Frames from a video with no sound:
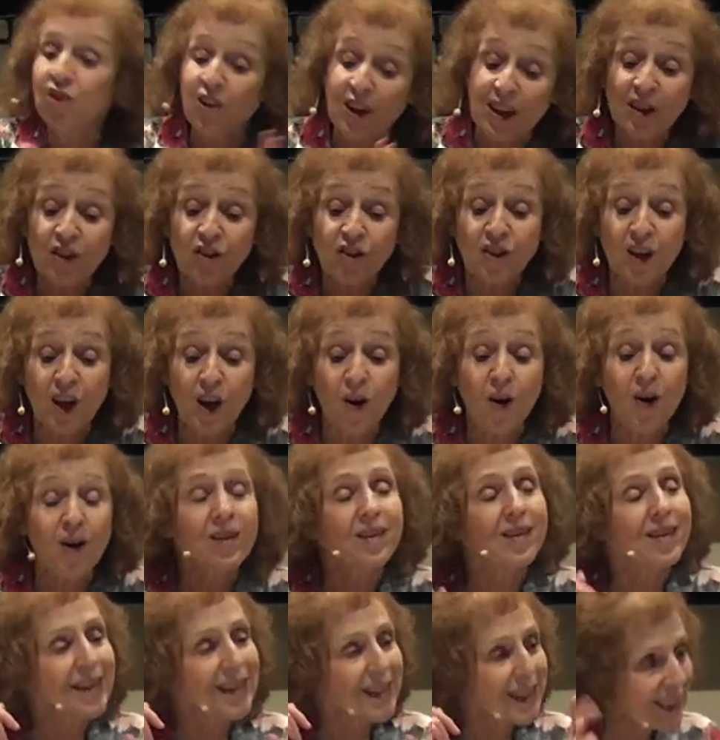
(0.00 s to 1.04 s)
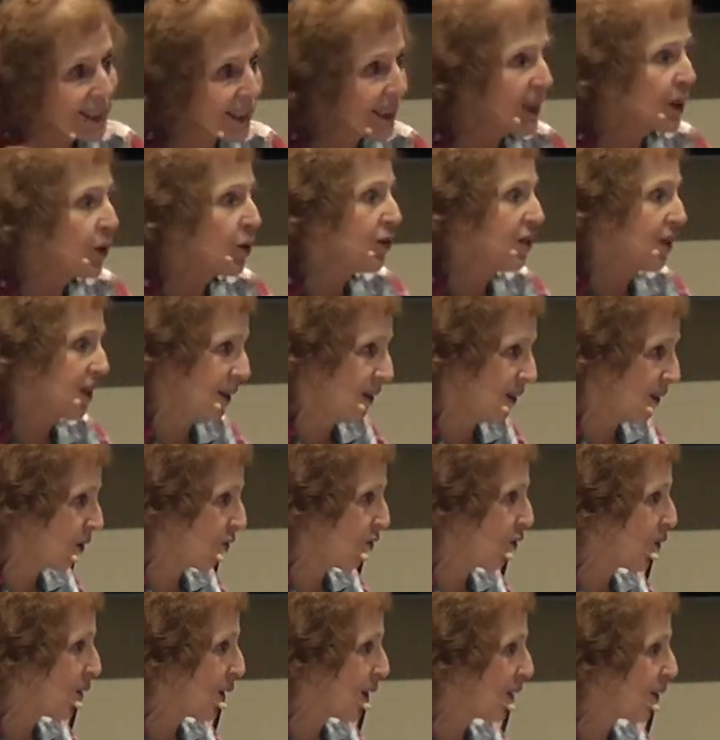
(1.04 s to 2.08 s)
change that heart to hear His
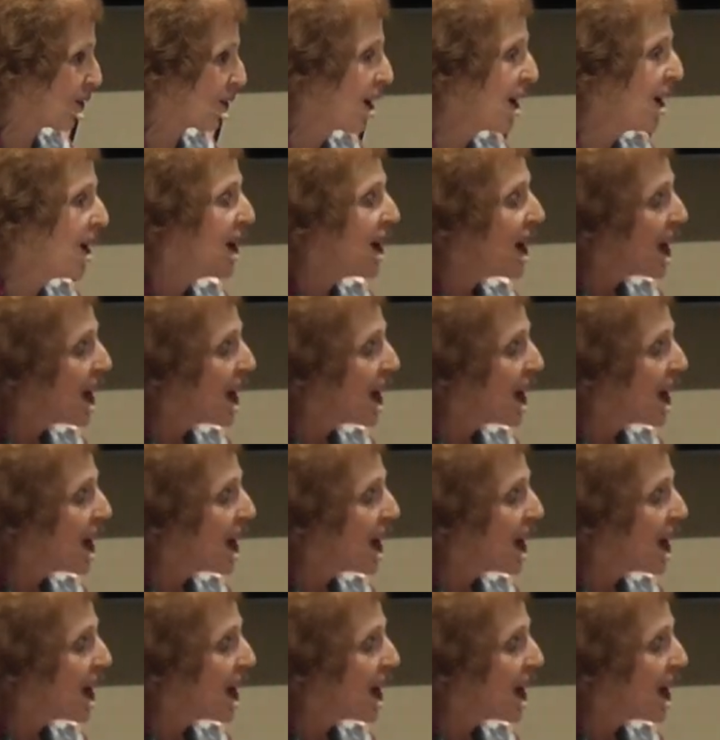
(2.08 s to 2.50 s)
voice.